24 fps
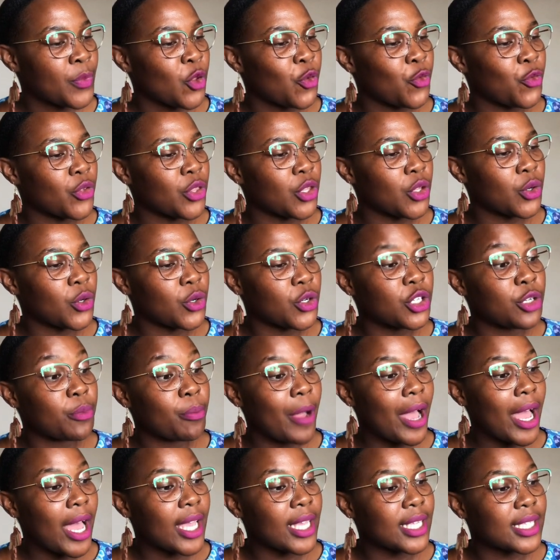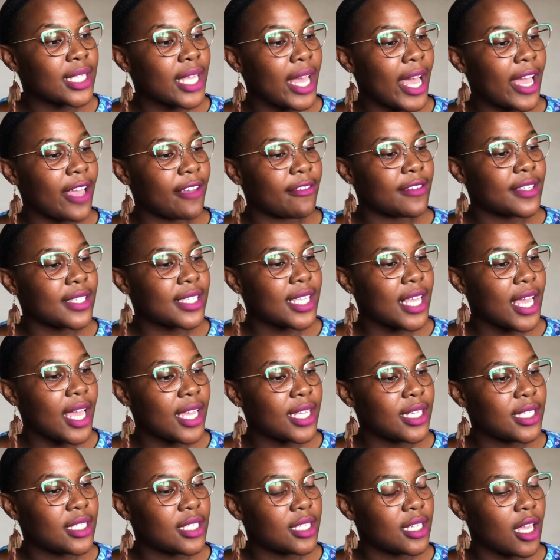for the goodbyes I have
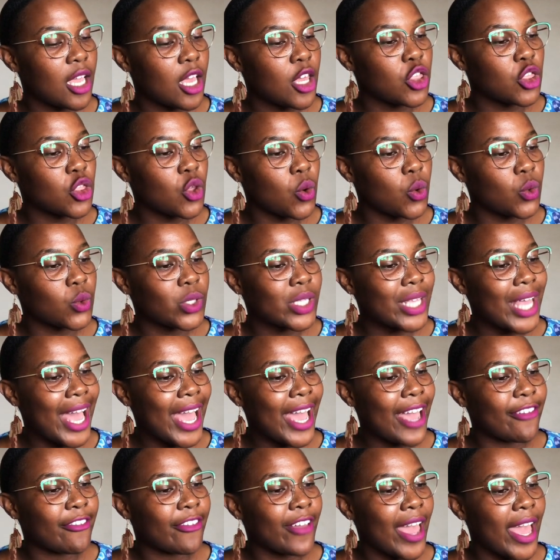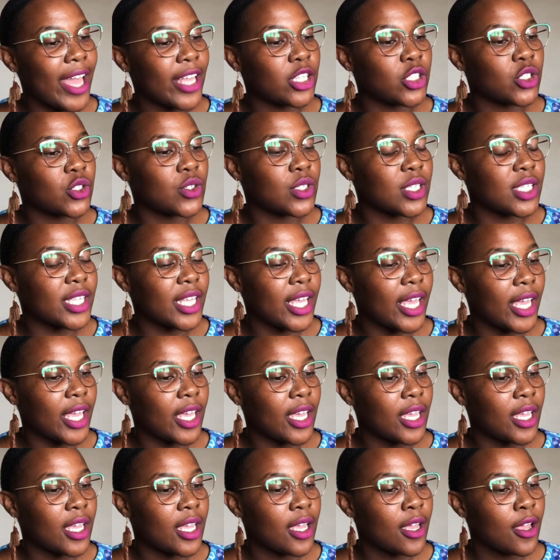said and those I have had to say,
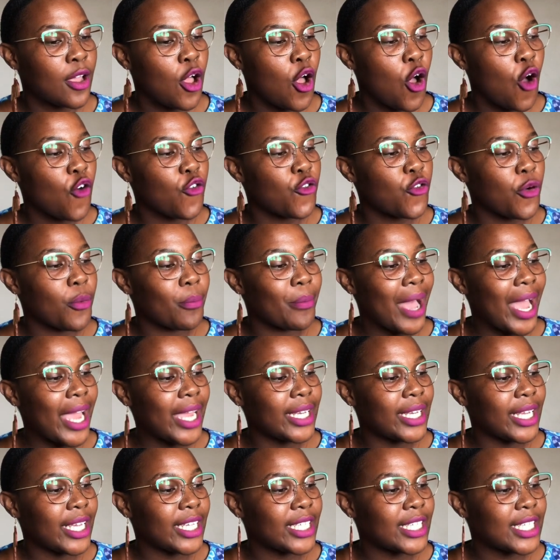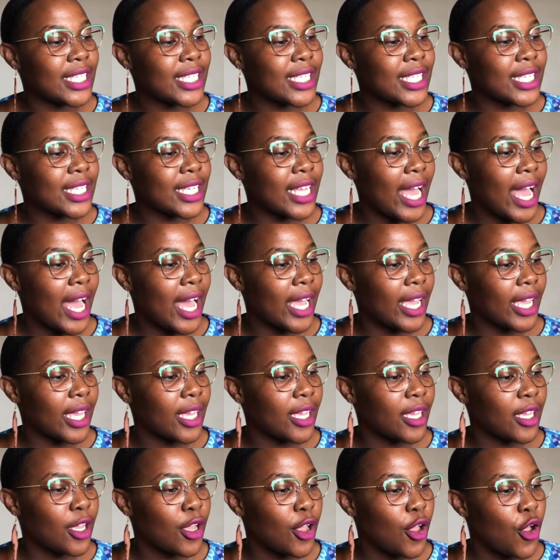for my ladies and I,
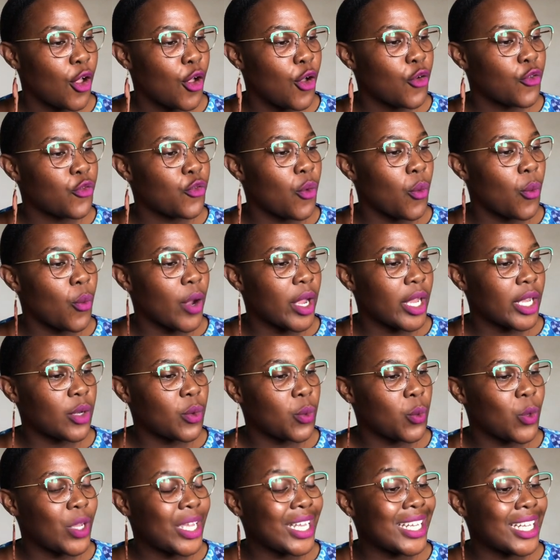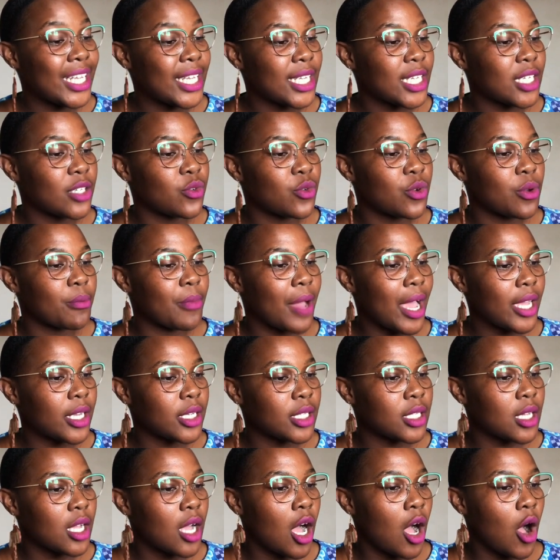for when we needed
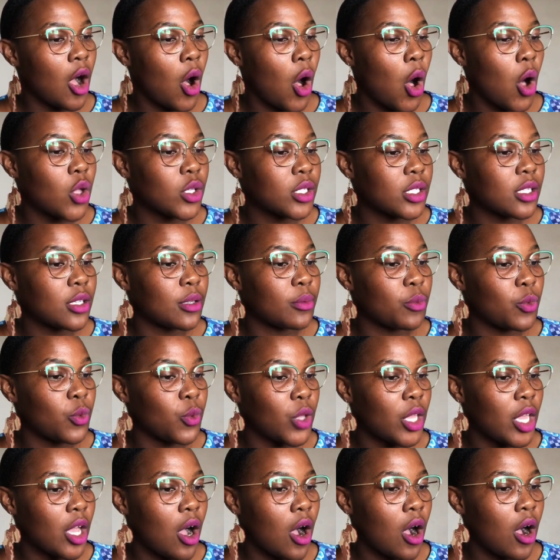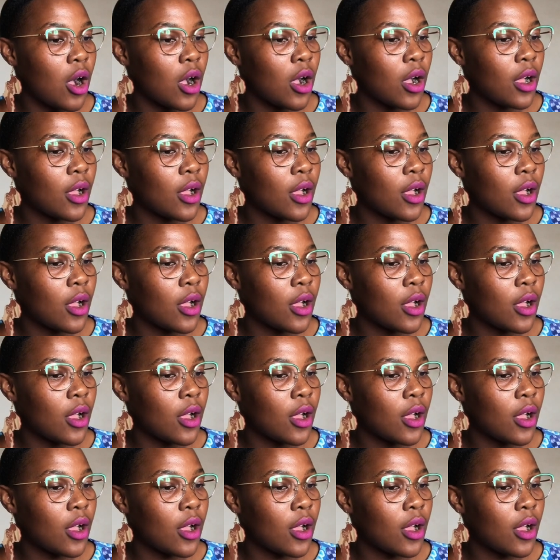reminding how awesome we are,